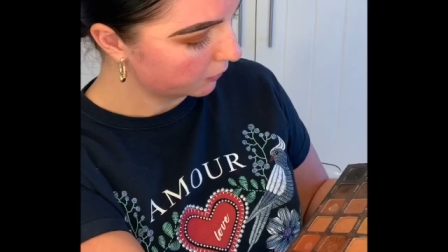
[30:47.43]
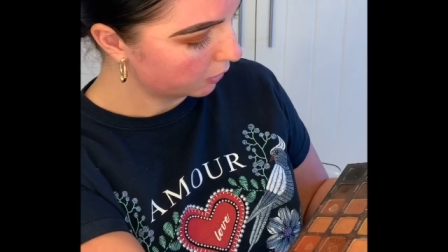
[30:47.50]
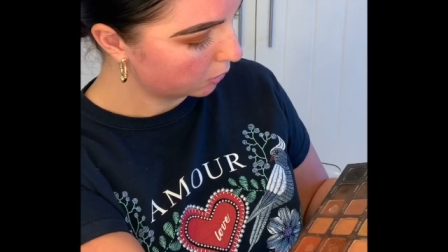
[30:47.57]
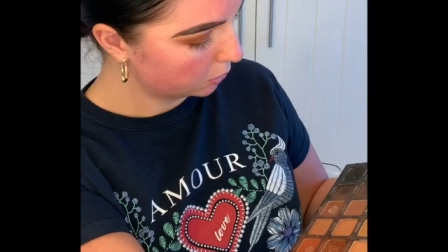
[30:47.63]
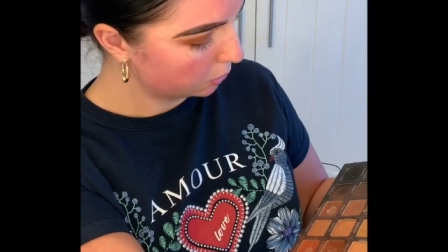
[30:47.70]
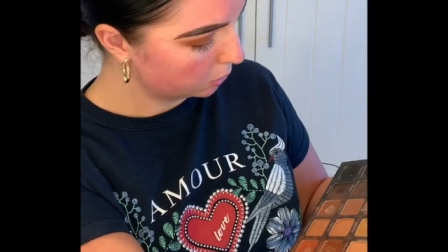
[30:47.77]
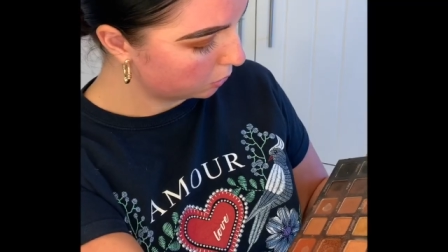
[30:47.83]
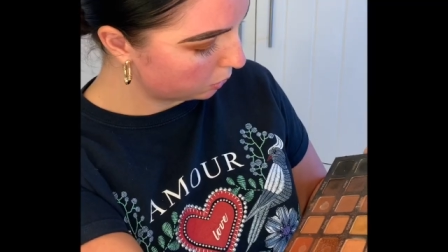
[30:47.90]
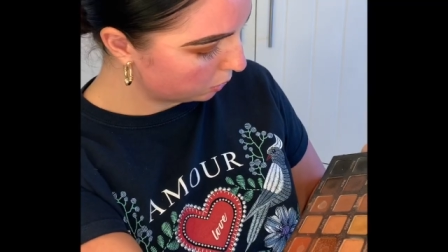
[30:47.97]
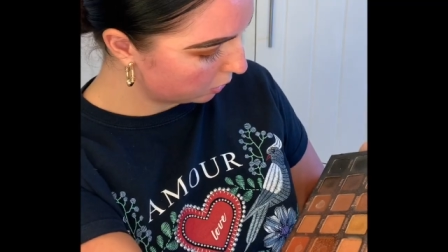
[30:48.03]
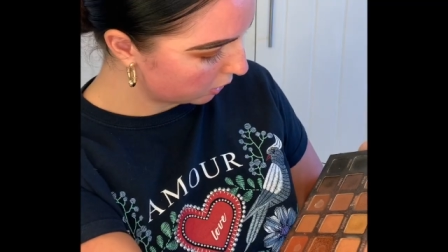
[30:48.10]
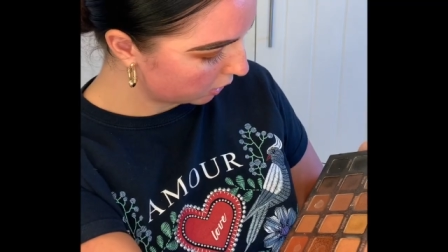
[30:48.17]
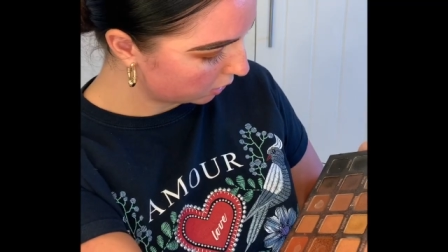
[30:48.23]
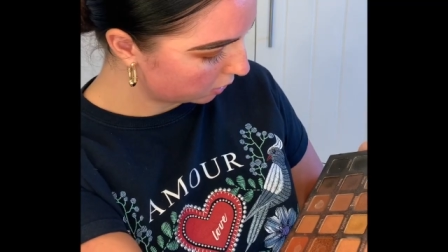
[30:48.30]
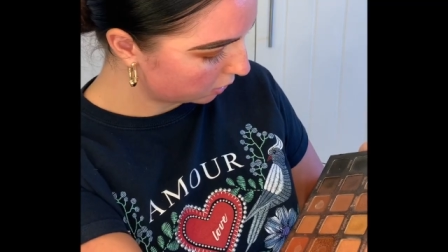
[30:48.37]
called
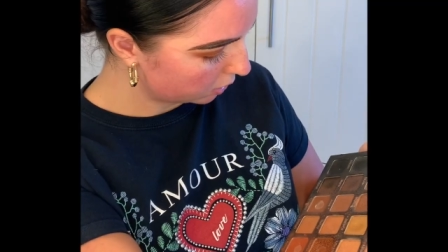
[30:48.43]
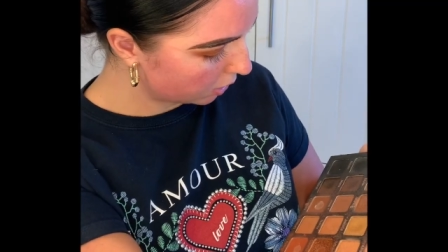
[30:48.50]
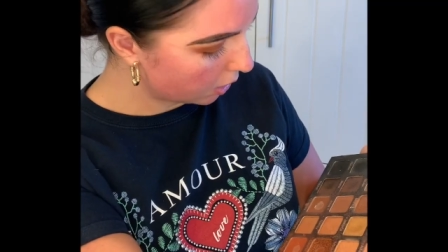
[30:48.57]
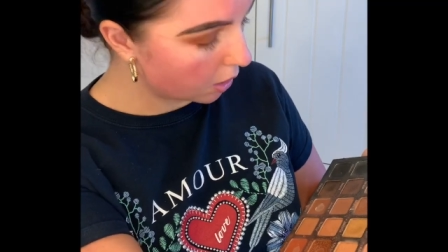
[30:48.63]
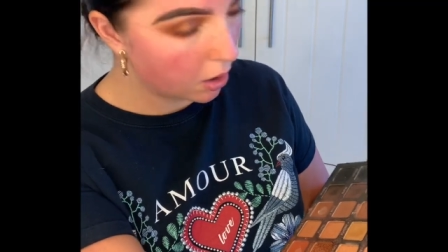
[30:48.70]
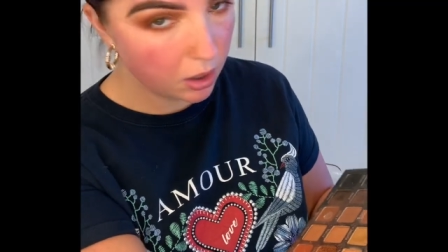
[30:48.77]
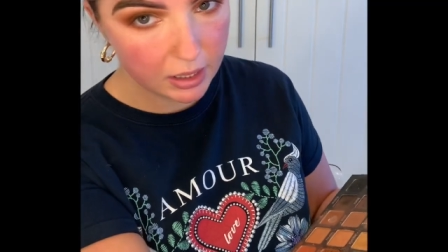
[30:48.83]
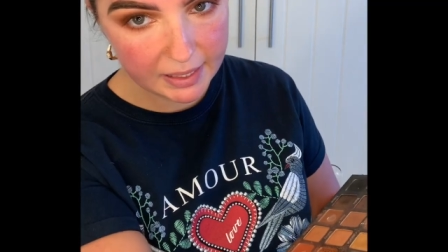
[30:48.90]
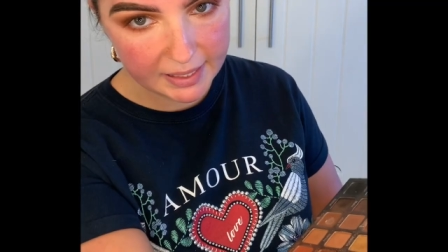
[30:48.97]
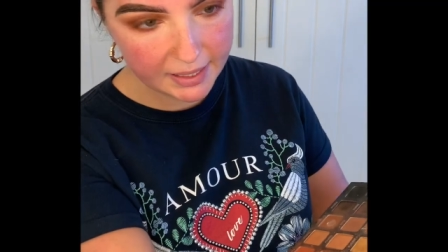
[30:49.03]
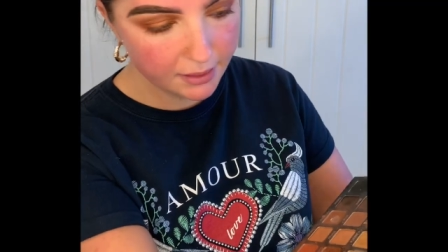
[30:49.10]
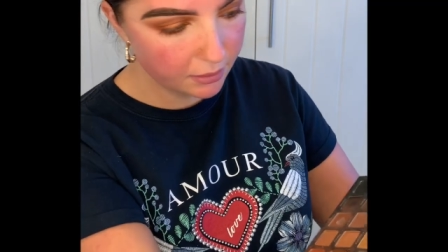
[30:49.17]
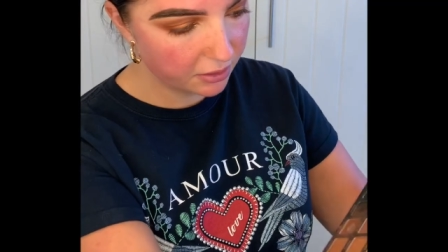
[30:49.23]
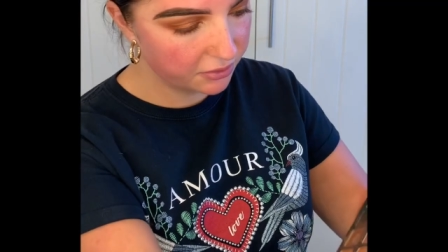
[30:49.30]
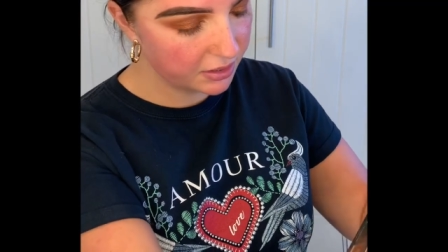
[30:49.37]

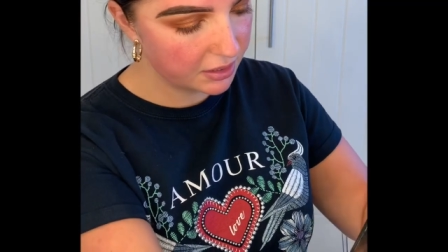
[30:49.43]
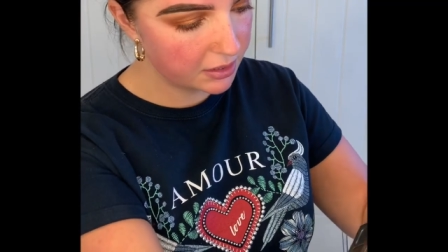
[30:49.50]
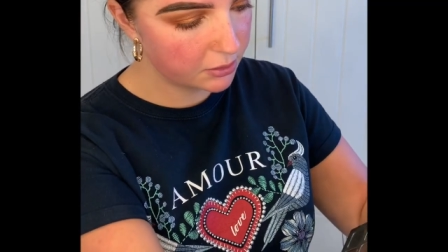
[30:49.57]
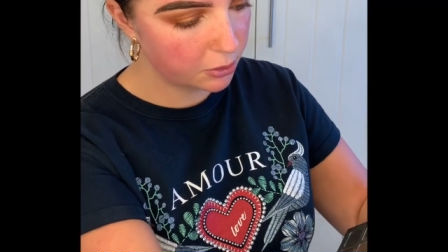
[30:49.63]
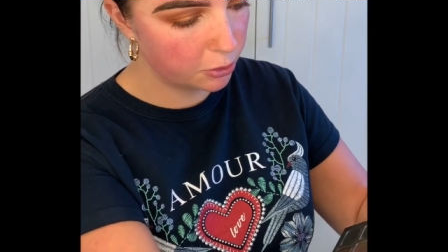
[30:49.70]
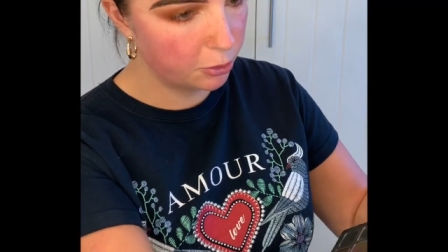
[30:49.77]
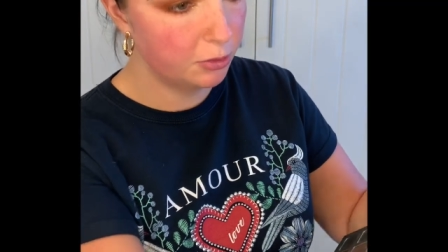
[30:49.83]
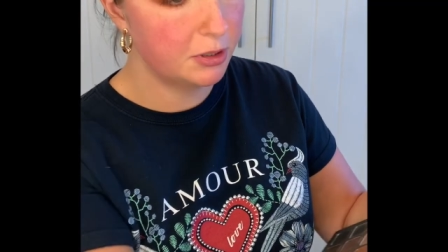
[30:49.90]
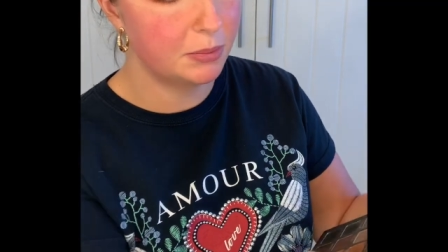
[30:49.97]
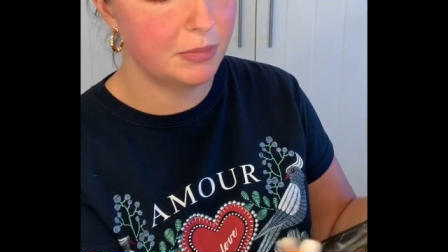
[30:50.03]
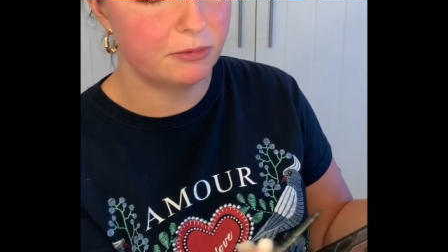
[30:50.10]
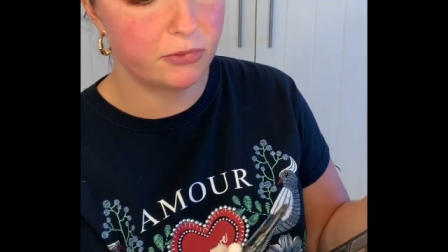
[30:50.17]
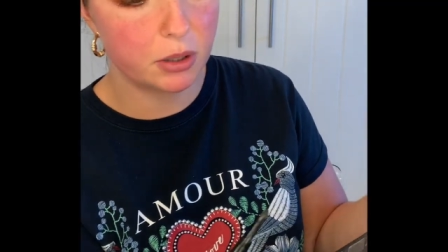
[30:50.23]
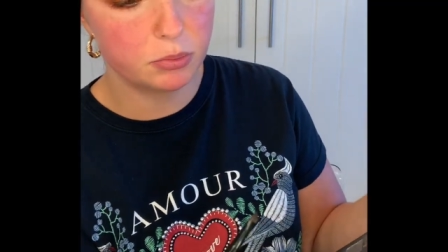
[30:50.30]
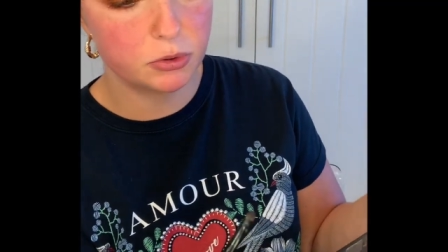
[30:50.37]
Carly, I think it's called, it's been rubbed